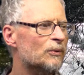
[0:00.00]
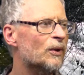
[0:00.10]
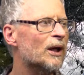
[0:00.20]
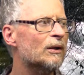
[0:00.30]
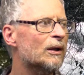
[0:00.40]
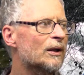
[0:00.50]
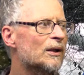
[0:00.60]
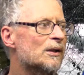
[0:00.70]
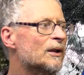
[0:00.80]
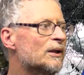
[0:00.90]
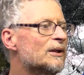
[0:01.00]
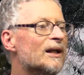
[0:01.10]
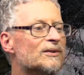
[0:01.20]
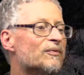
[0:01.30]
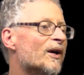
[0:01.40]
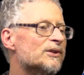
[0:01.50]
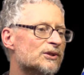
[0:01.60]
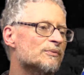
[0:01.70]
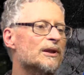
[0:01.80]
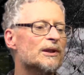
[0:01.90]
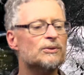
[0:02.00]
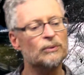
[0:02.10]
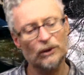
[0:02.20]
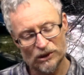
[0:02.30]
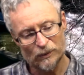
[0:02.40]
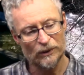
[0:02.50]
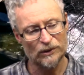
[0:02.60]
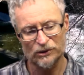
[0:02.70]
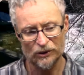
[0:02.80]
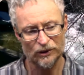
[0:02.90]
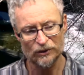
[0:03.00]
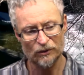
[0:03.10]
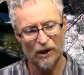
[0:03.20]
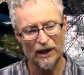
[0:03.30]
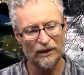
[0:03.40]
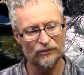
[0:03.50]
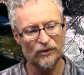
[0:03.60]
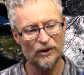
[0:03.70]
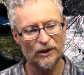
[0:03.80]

Well, you have to find somebody that's really spiritual in your life